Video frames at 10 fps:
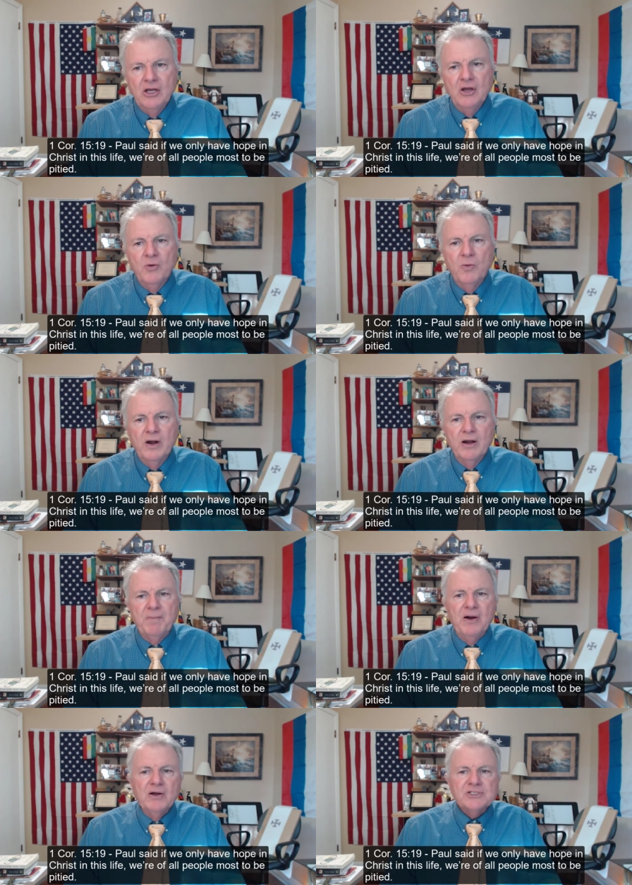where
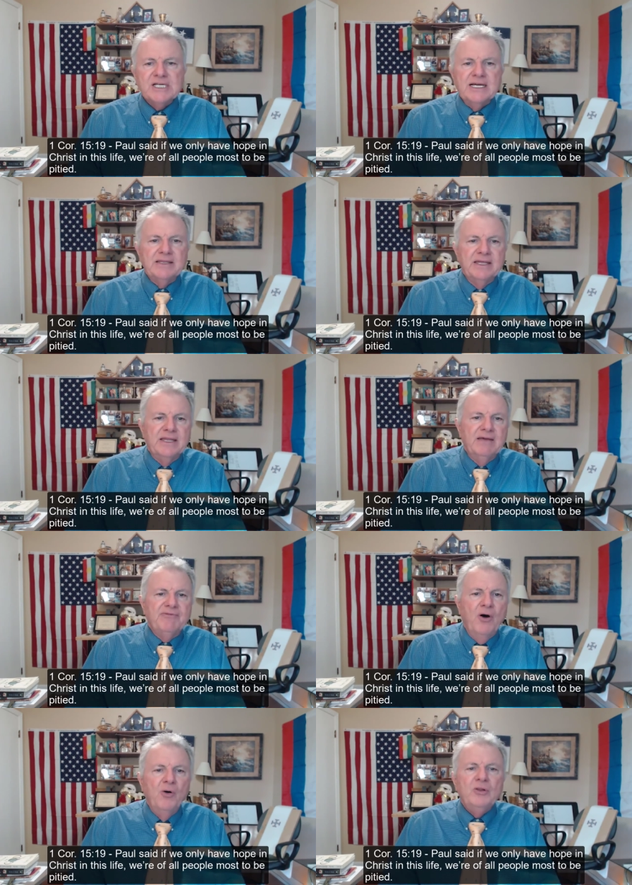Paul said that
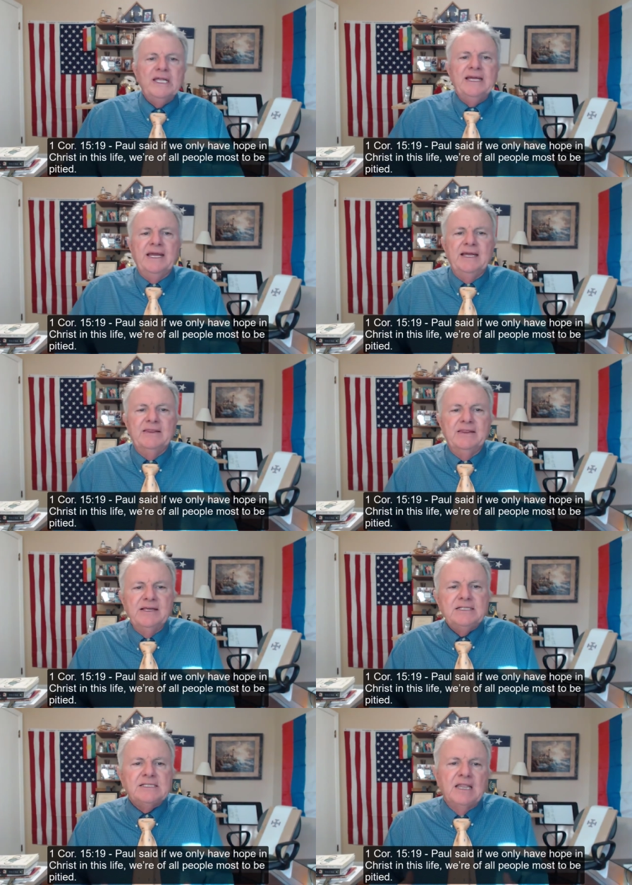if only in
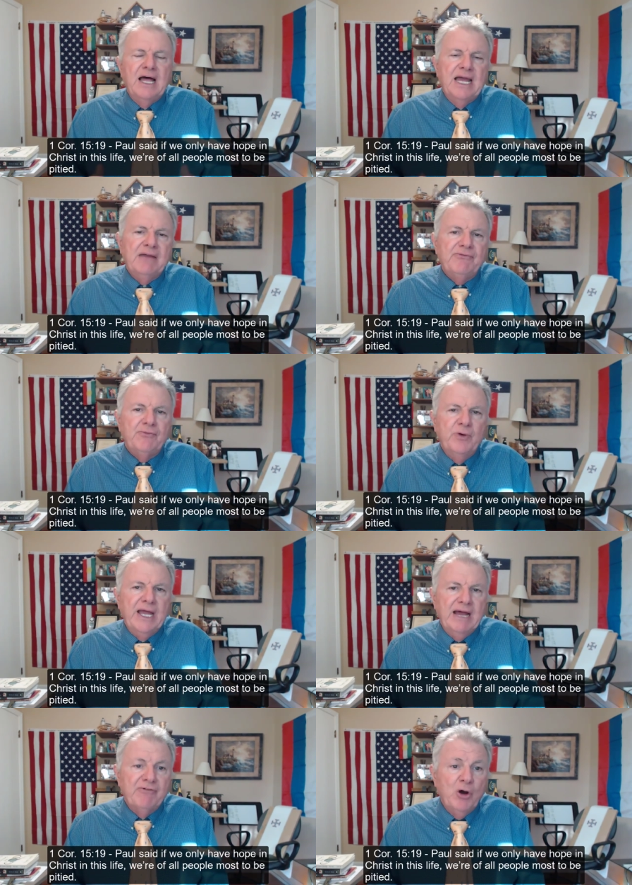this life we
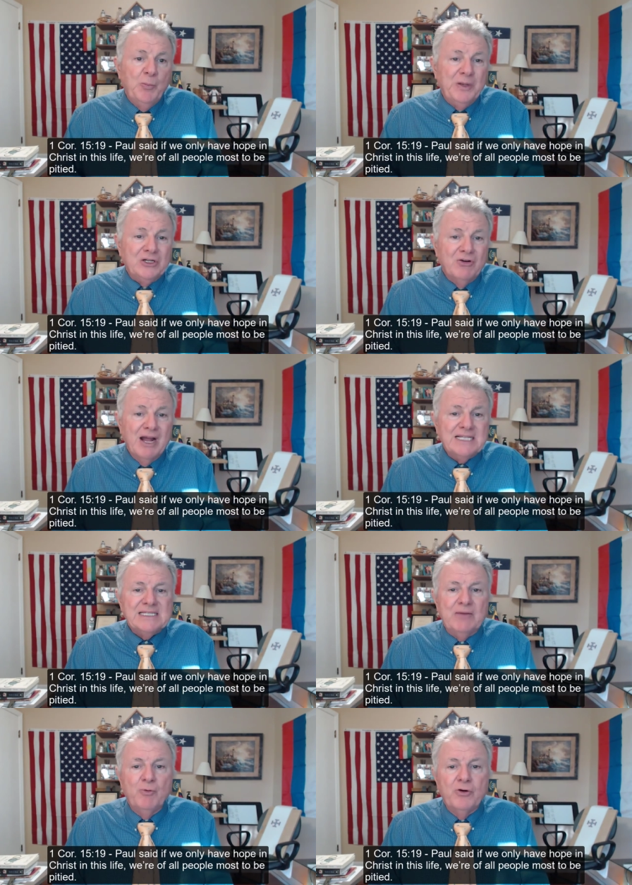have hope in Christ,
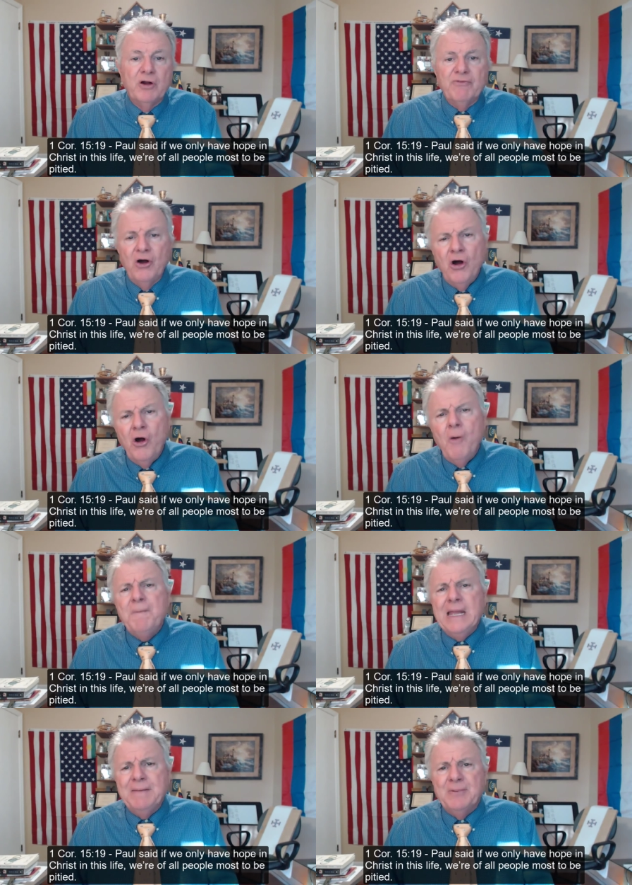then we're of all
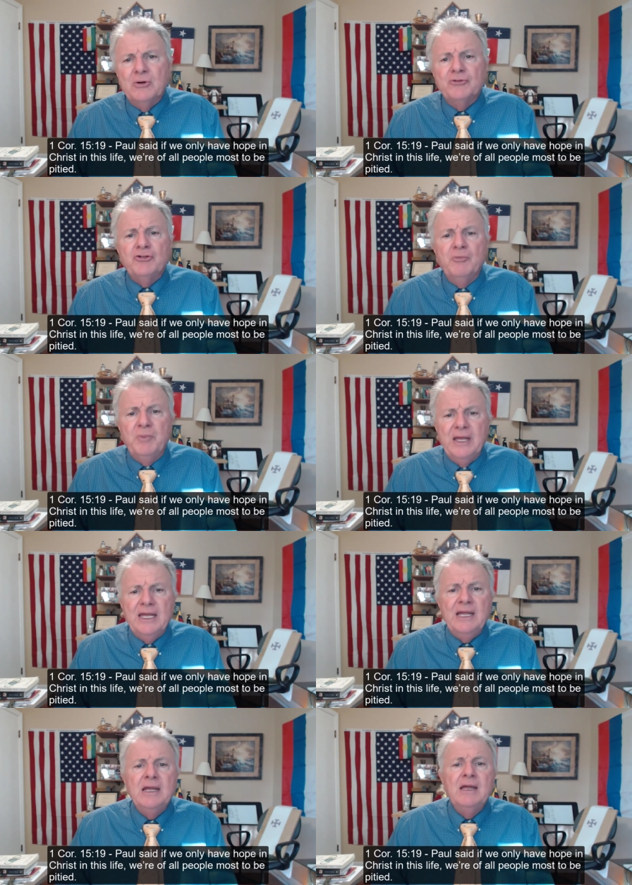people to
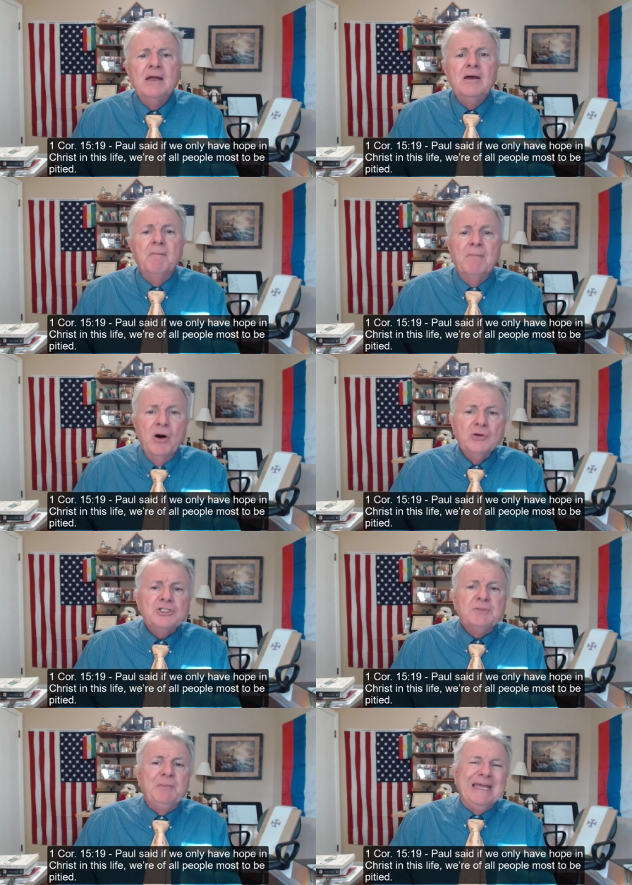be
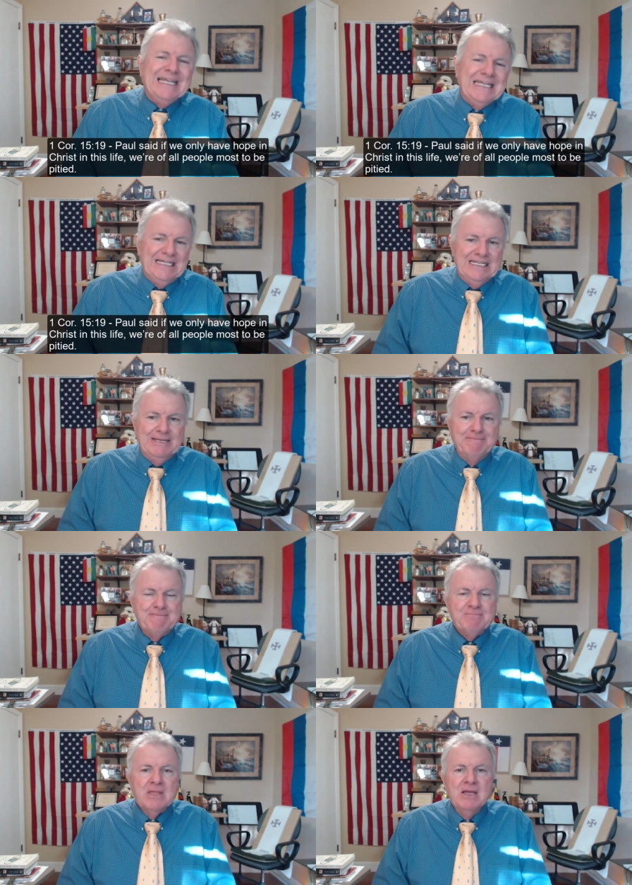most pitied.
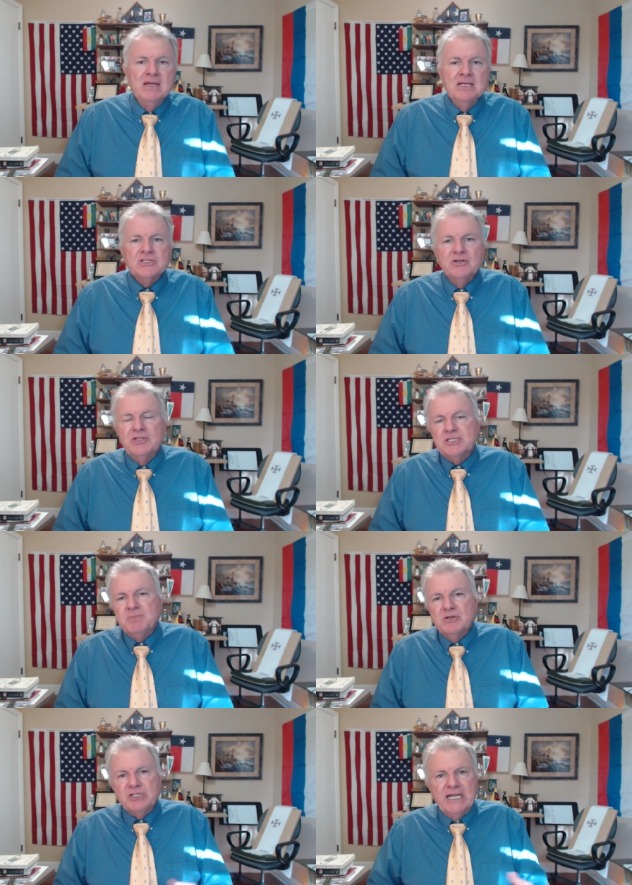So this
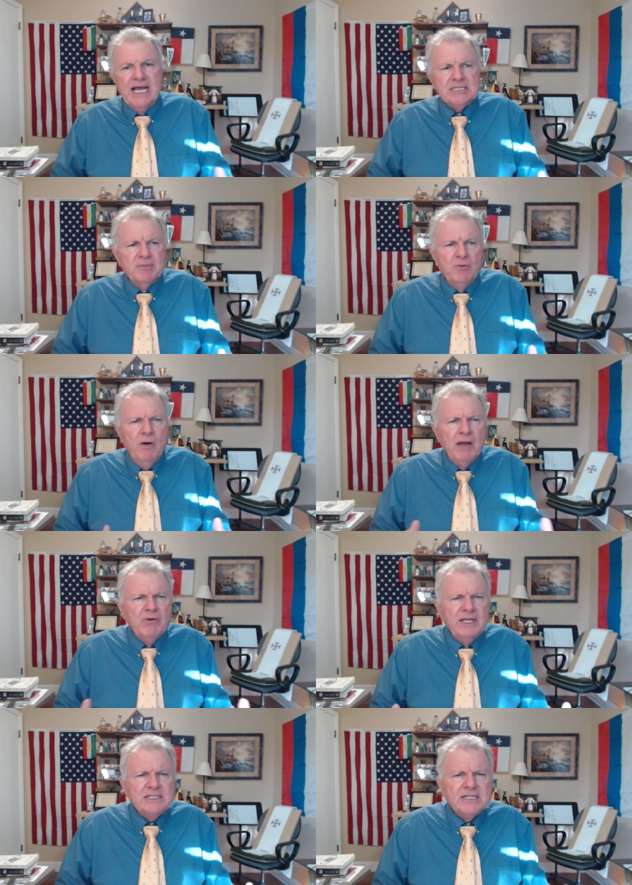person asked me, why
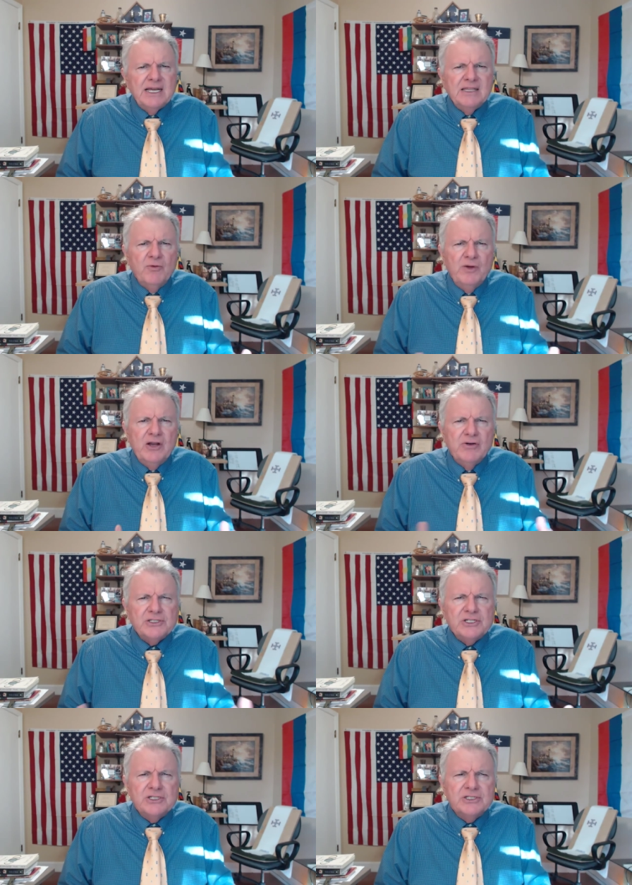would he say that we
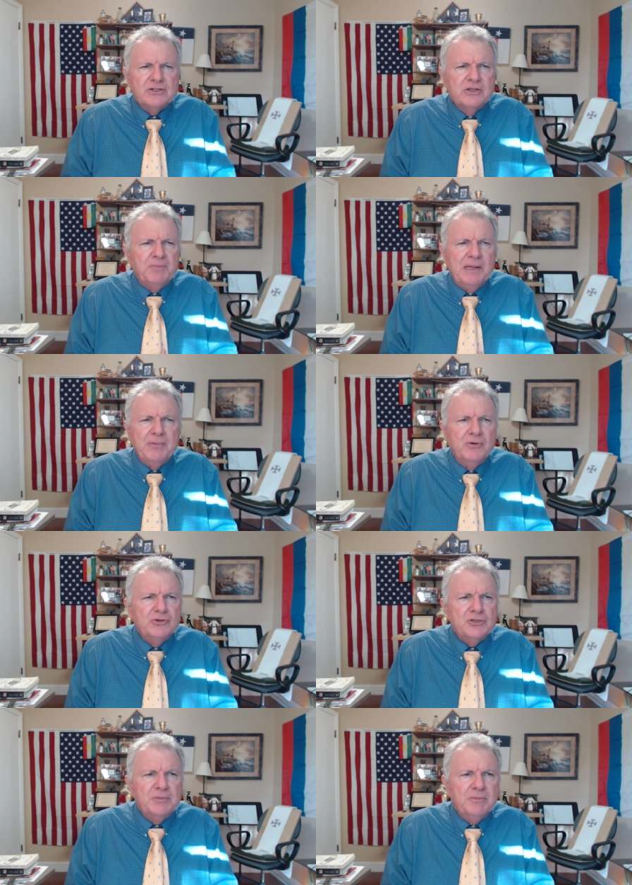Christians are the people who
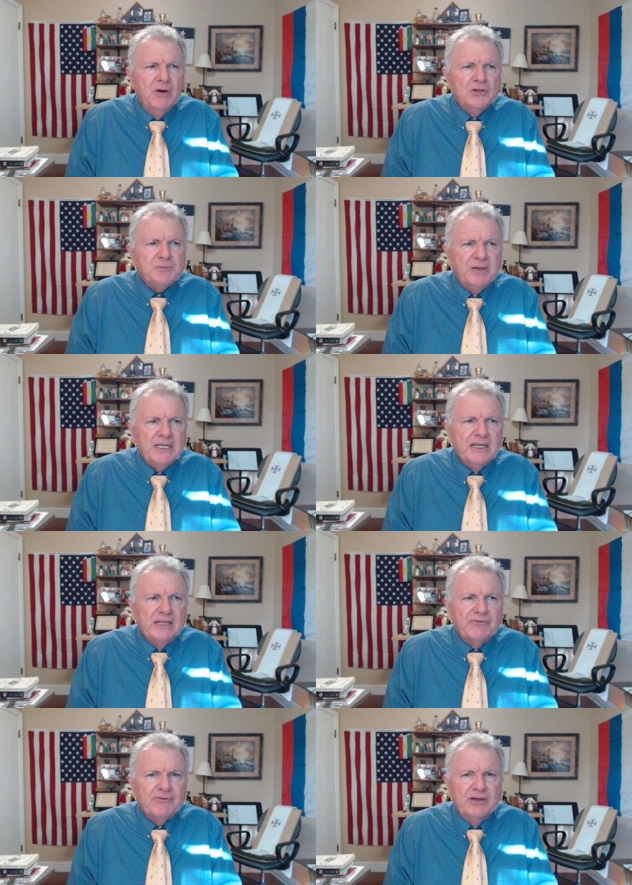should be most pitied
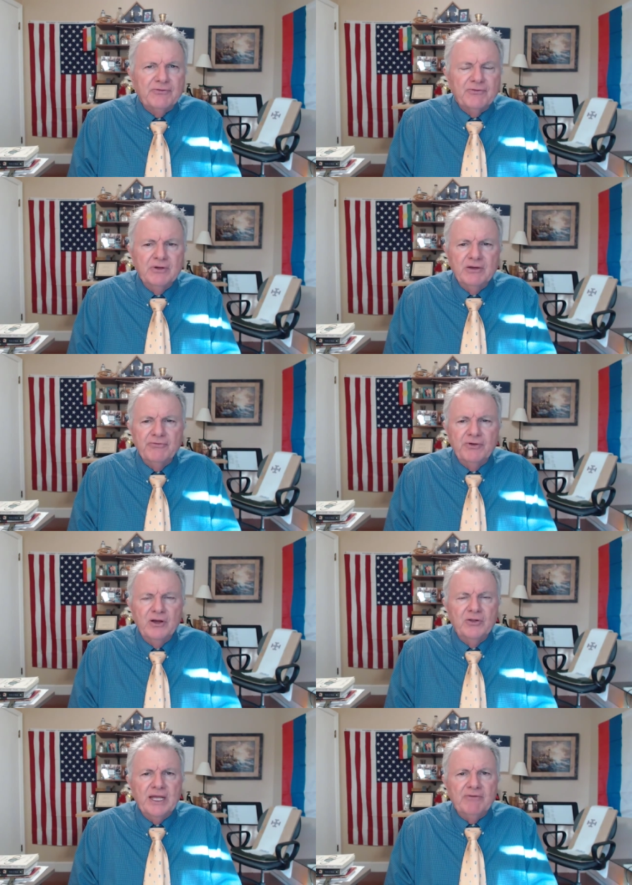if, if, if we
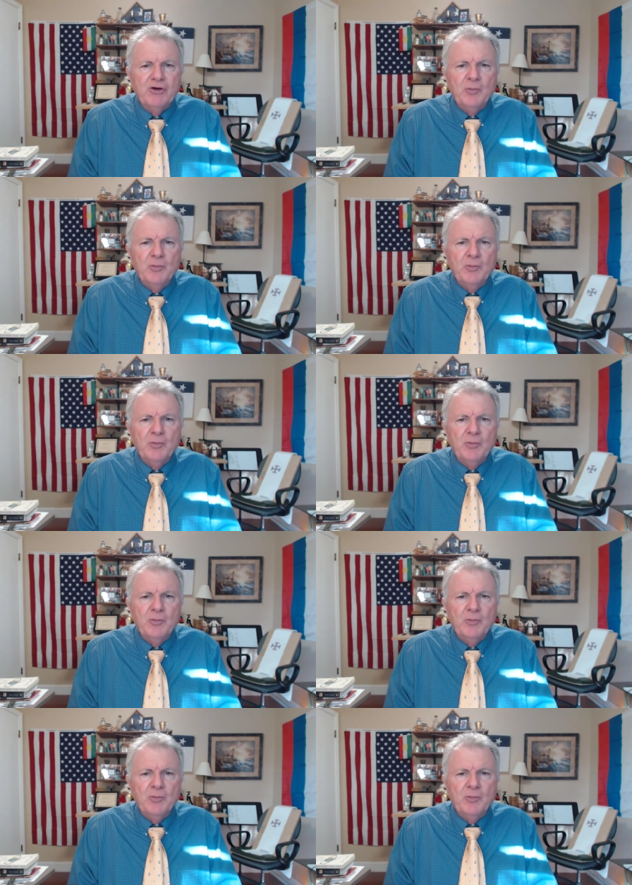only have hope